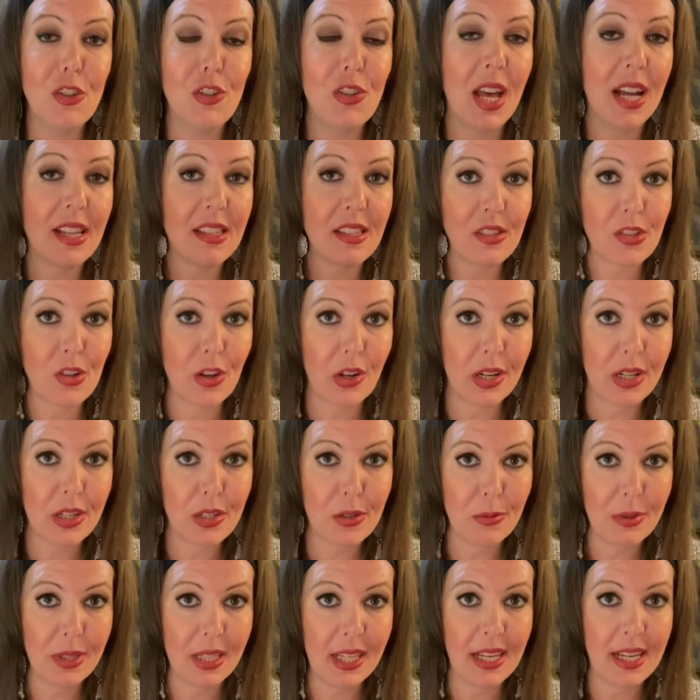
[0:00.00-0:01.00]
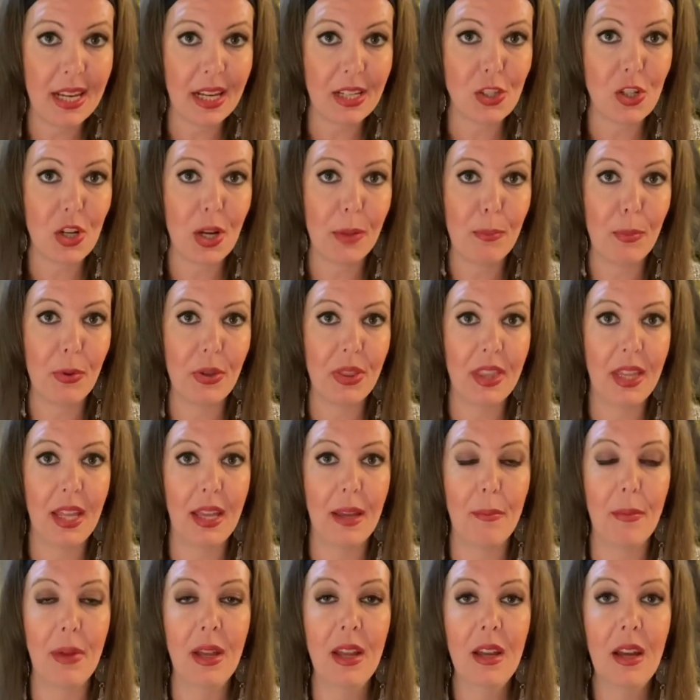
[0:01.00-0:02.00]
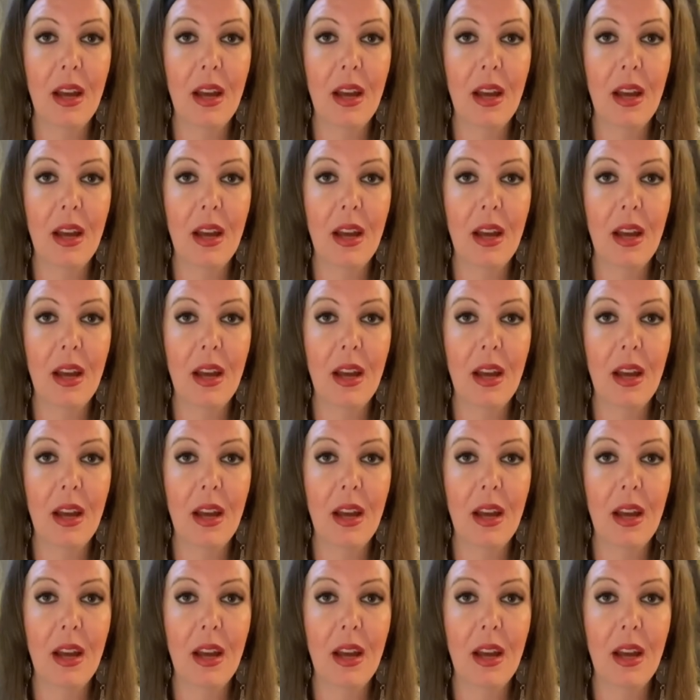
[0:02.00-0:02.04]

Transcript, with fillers: That's starting to really catch up with them.